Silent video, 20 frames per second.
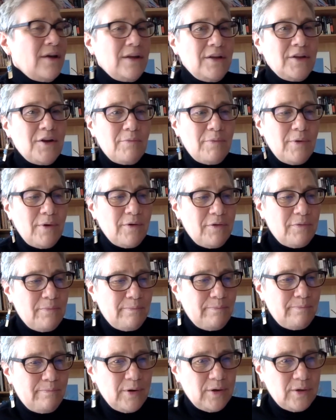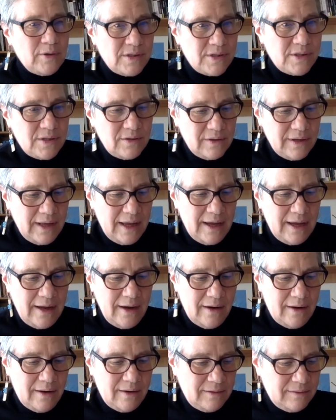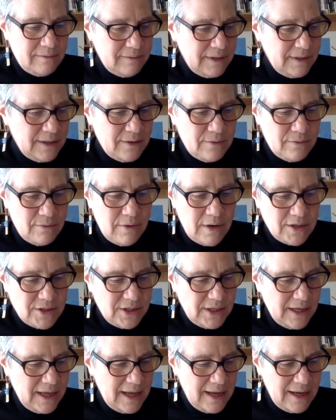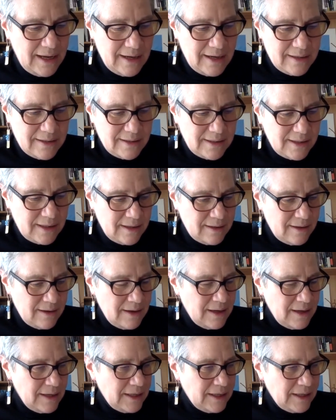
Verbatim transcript: you know, both personal care, you know, washing hands and,